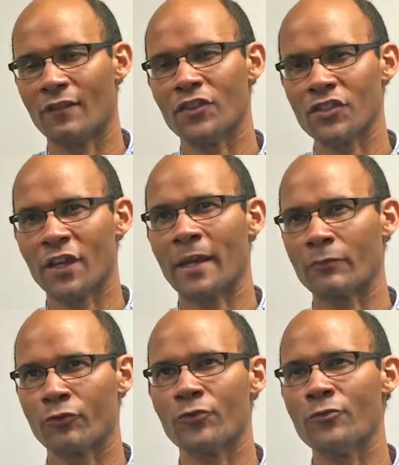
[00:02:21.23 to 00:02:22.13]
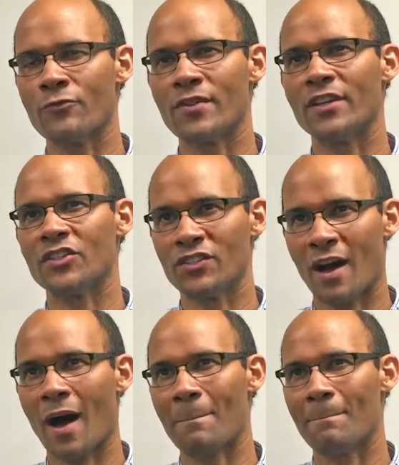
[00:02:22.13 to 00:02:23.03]
of the same truth is
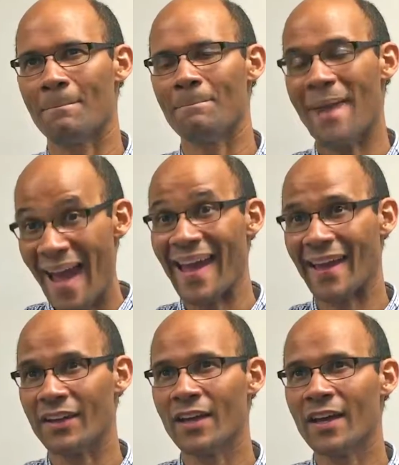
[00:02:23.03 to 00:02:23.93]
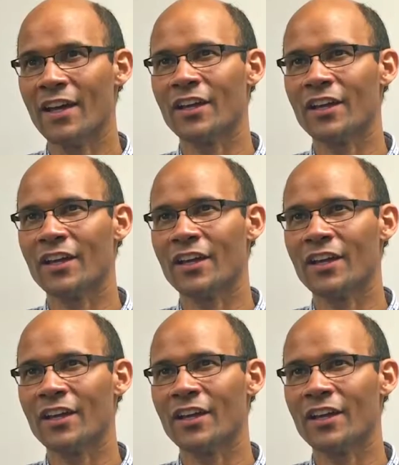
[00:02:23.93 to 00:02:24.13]
not bad